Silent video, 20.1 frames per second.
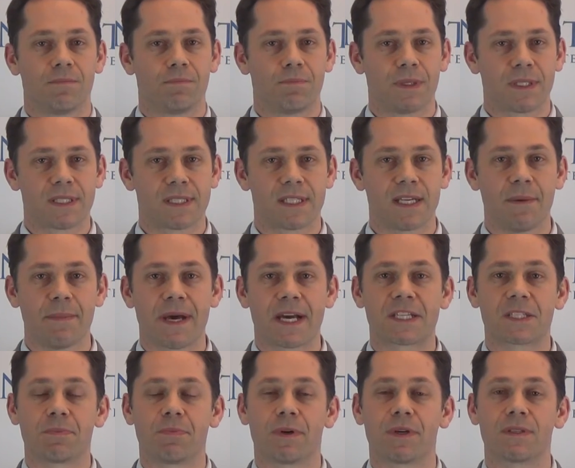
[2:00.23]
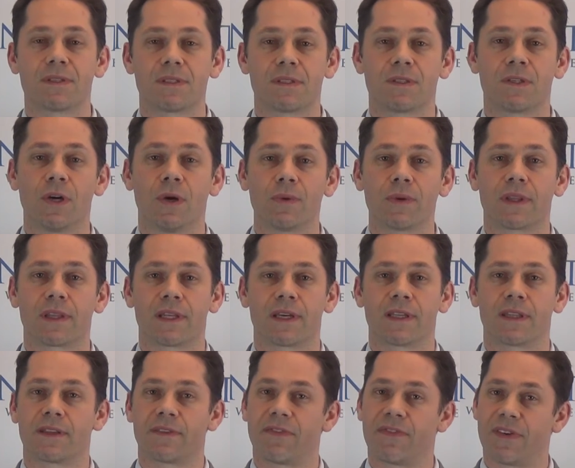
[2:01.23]
but some experts don't
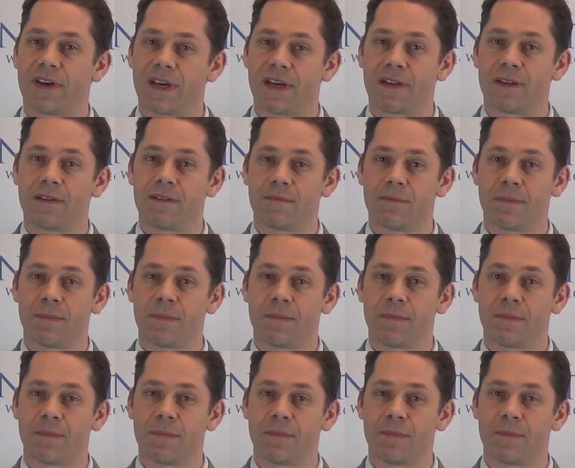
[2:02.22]
think the Fed